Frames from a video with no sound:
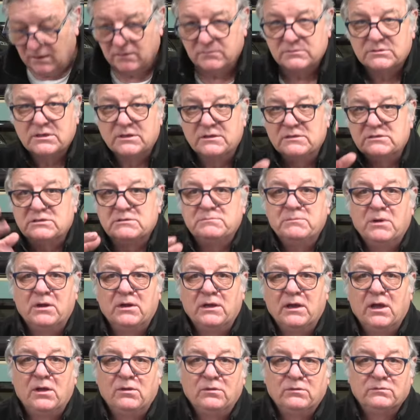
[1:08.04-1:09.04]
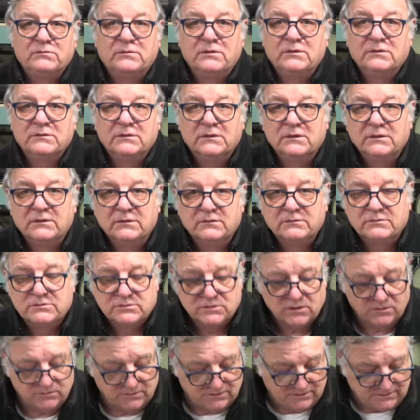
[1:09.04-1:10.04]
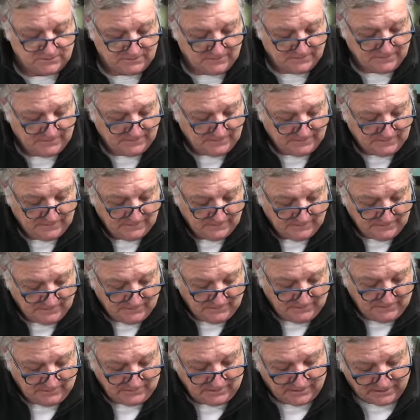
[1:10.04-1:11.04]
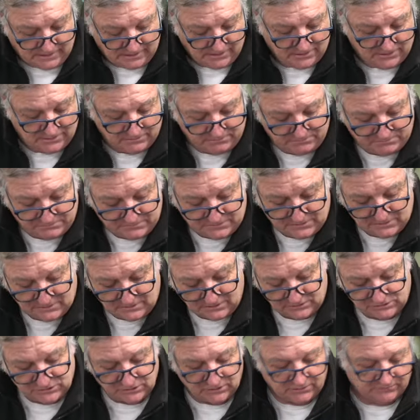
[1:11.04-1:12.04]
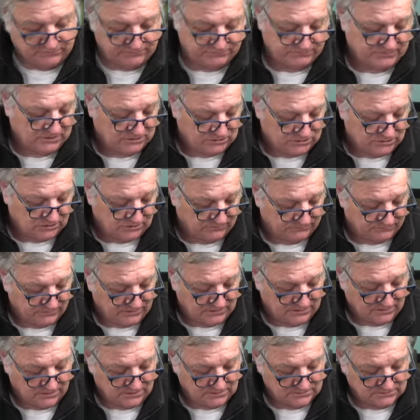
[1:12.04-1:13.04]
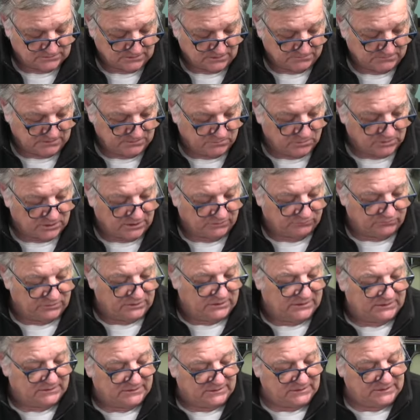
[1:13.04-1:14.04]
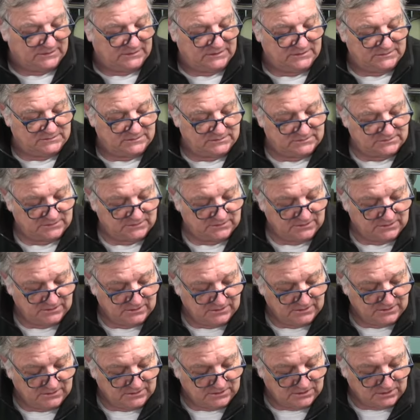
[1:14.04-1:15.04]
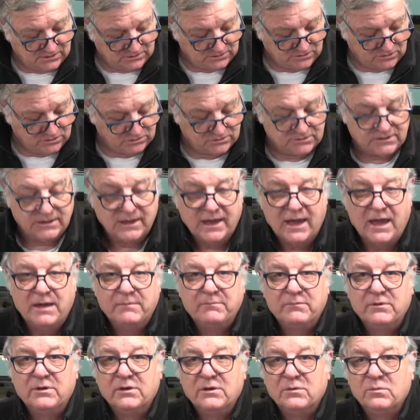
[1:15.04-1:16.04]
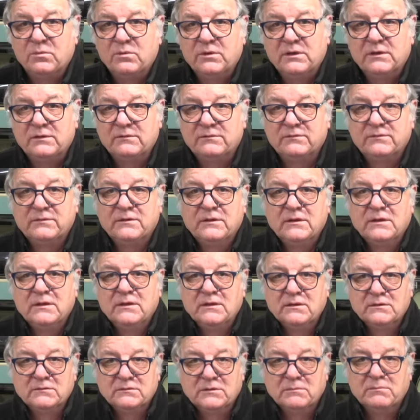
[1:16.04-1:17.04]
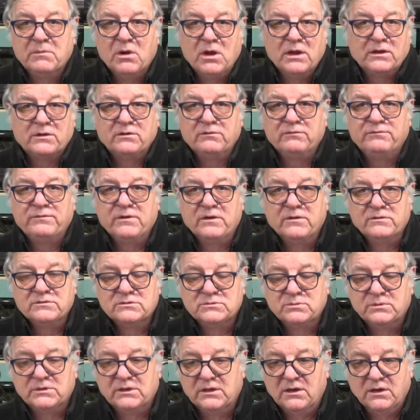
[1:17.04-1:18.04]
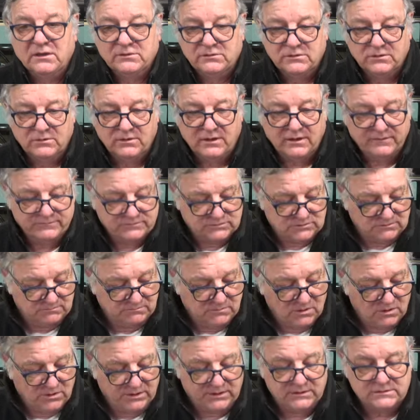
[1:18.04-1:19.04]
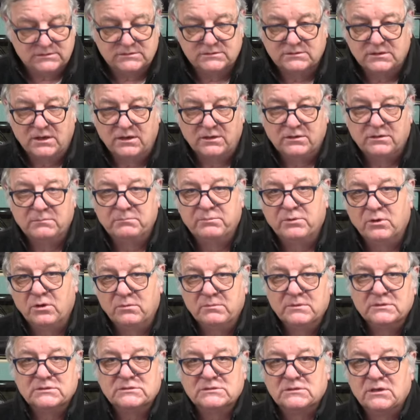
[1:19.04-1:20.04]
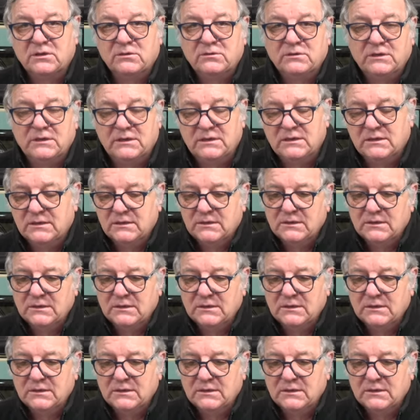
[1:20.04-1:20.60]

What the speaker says: So this is my old Sony. Yeah, I should have realised. I mean, what I really need is a good camera with the microphones with it. I do have some mics that I can put on my Sony,